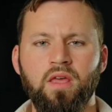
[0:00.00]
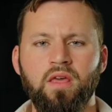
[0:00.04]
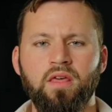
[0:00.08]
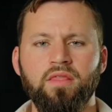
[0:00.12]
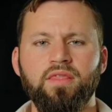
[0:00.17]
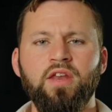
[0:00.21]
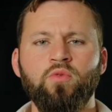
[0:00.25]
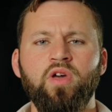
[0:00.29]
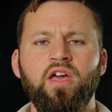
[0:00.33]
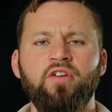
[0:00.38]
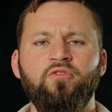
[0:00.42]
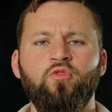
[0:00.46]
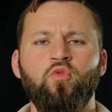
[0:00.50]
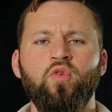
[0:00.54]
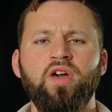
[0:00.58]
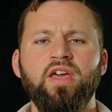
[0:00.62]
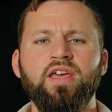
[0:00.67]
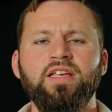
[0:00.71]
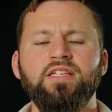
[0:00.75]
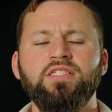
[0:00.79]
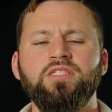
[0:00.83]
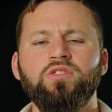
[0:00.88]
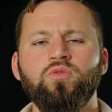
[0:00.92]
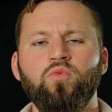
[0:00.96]
Then we have
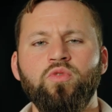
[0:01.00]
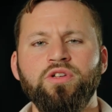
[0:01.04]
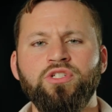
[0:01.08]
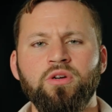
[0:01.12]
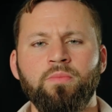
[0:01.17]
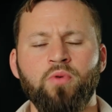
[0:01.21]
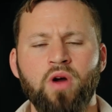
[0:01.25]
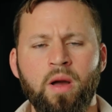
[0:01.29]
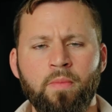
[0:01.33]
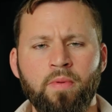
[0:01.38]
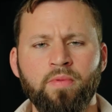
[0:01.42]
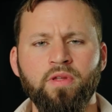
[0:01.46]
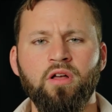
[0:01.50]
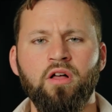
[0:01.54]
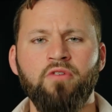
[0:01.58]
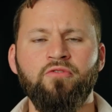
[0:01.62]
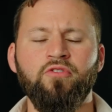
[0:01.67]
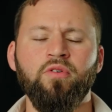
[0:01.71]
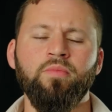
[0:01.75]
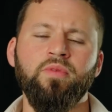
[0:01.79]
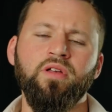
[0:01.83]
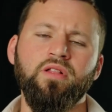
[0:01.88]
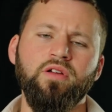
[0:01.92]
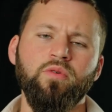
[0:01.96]
Waze, which you're probably all
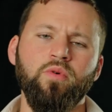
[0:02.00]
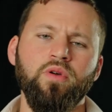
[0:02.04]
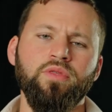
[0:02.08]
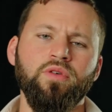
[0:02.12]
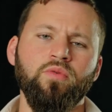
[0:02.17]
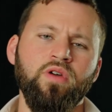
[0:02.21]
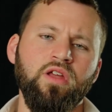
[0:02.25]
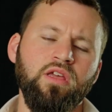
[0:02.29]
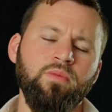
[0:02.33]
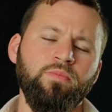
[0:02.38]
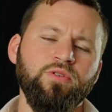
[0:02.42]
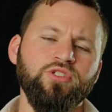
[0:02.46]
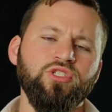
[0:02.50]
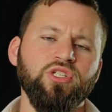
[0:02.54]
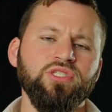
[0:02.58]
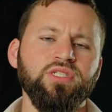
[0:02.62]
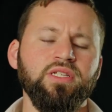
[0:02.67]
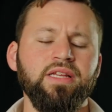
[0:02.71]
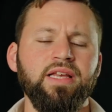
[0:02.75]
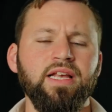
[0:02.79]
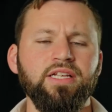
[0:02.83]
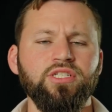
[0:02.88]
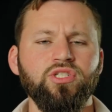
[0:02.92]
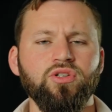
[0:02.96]
familiar with already, but just
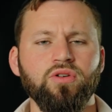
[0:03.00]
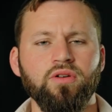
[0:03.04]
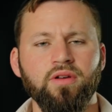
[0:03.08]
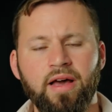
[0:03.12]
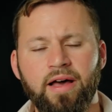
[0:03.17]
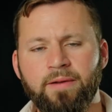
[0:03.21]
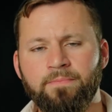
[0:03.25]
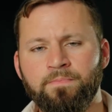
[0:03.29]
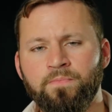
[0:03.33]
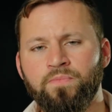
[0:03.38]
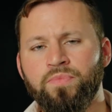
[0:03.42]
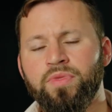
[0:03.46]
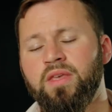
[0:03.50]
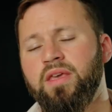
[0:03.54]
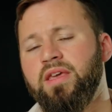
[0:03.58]
in case you're not,